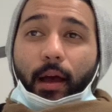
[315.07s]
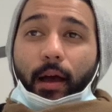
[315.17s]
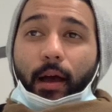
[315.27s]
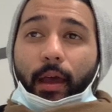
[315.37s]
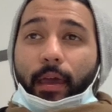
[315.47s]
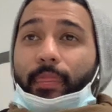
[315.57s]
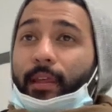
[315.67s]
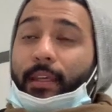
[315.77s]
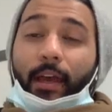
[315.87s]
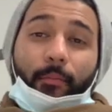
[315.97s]
and
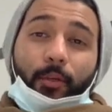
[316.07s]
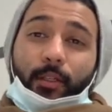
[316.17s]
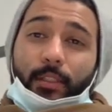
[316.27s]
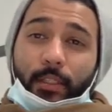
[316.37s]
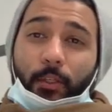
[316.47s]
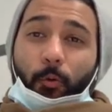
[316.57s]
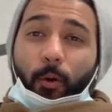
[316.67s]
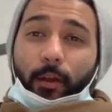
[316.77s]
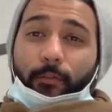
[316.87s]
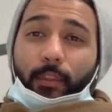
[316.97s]
then yeah, I'm gonna continue
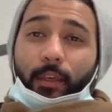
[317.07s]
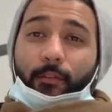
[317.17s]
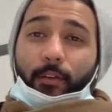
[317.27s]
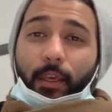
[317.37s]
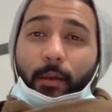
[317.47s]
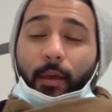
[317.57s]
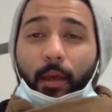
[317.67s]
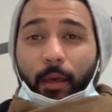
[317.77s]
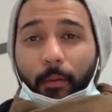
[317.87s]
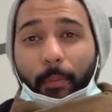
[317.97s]
work for the evening
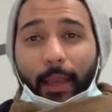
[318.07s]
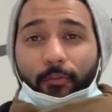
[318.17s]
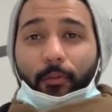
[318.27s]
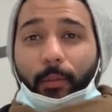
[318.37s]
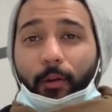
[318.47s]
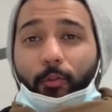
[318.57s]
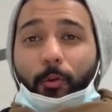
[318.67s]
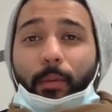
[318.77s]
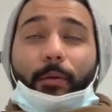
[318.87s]
back from my room.